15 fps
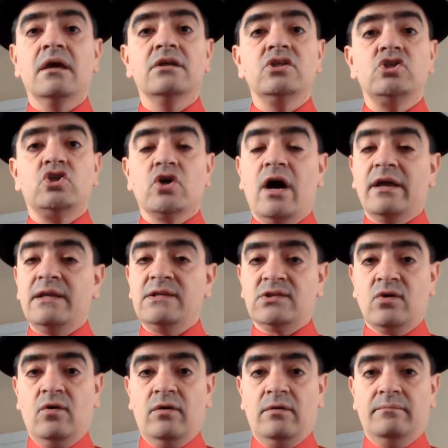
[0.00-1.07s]
Johnny
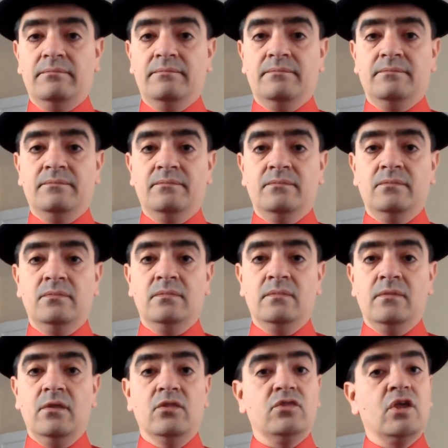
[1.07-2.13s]
Storm,
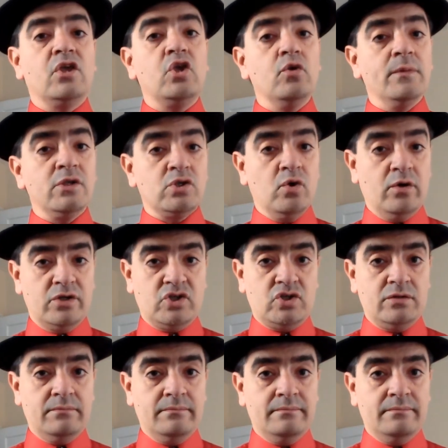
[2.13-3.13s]
the Human Torch,